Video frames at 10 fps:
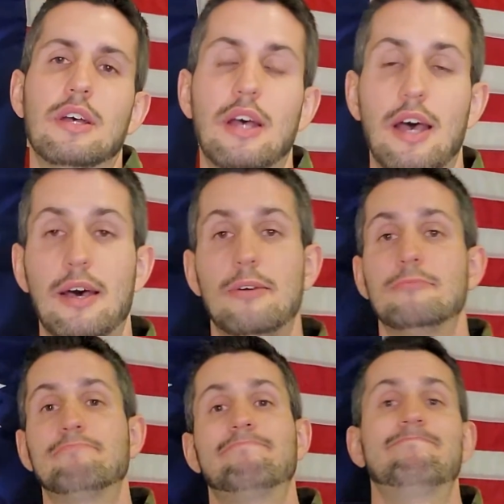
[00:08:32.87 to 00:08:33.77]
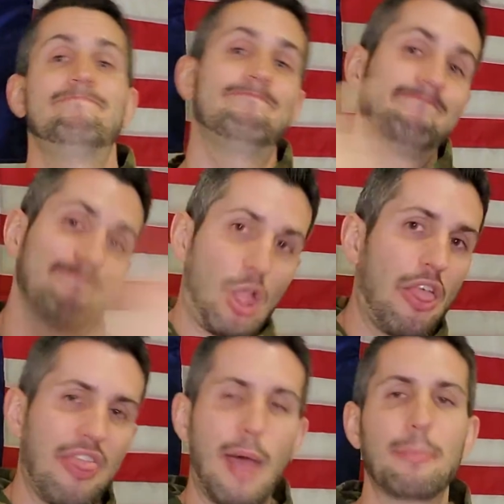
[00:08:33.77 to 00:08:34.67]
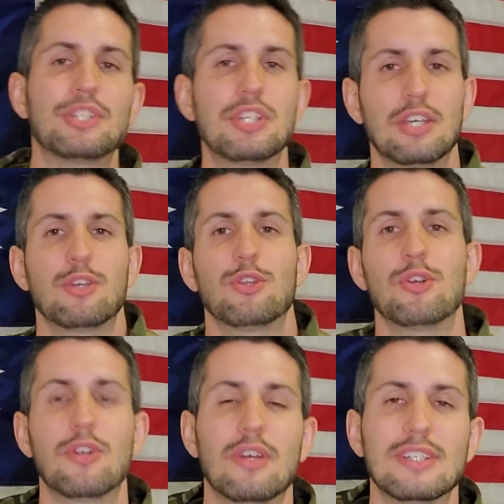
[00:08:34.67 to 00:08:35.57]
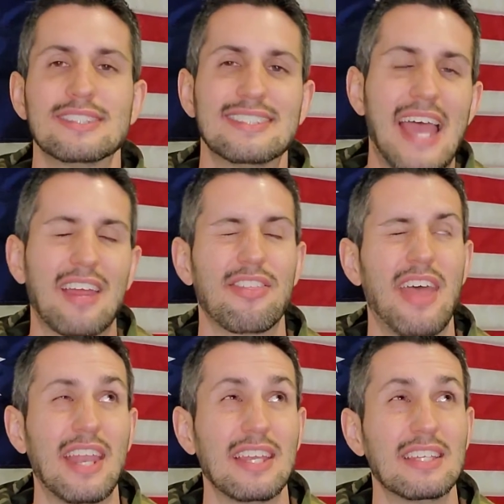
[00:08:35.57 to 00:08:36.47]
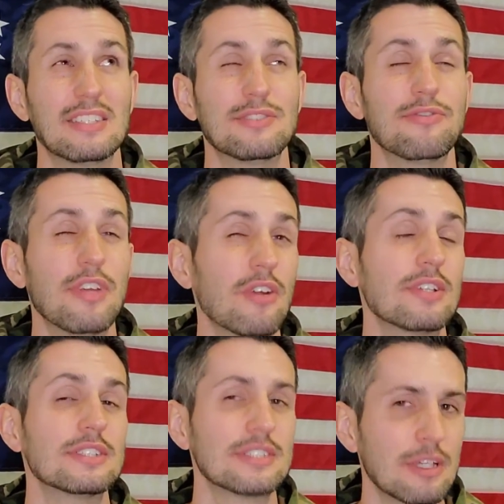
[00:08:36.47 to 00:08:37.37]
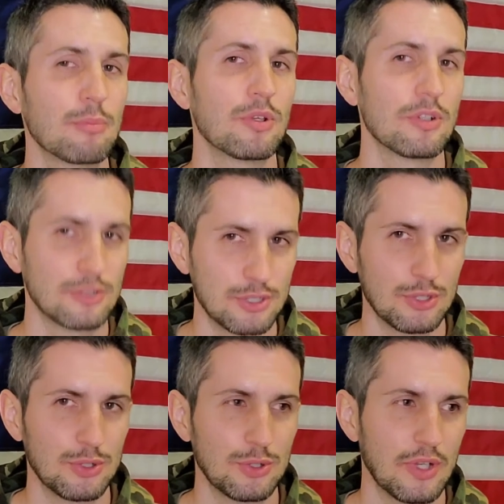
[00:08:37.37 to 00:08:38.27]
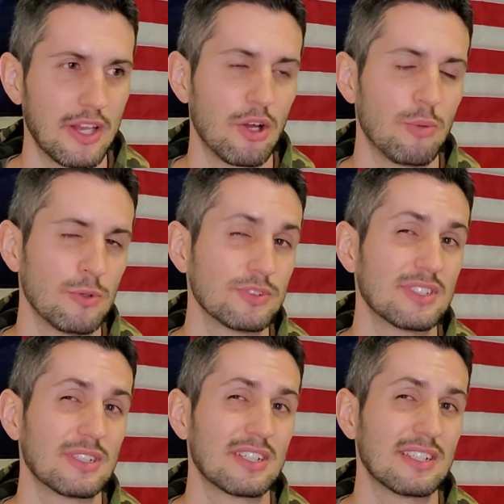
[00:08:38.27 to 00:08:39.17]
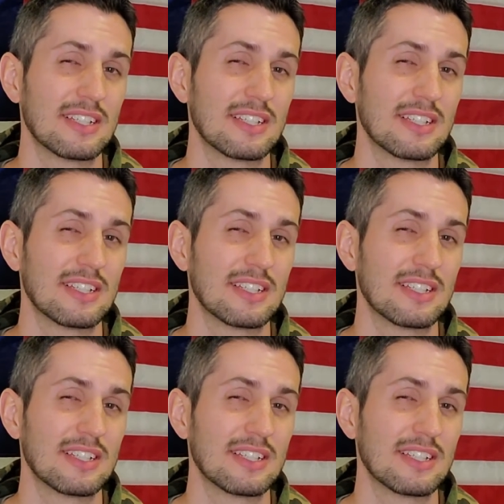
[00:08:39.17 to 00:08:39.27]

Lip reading: that particular SAC that is very similar to and almost an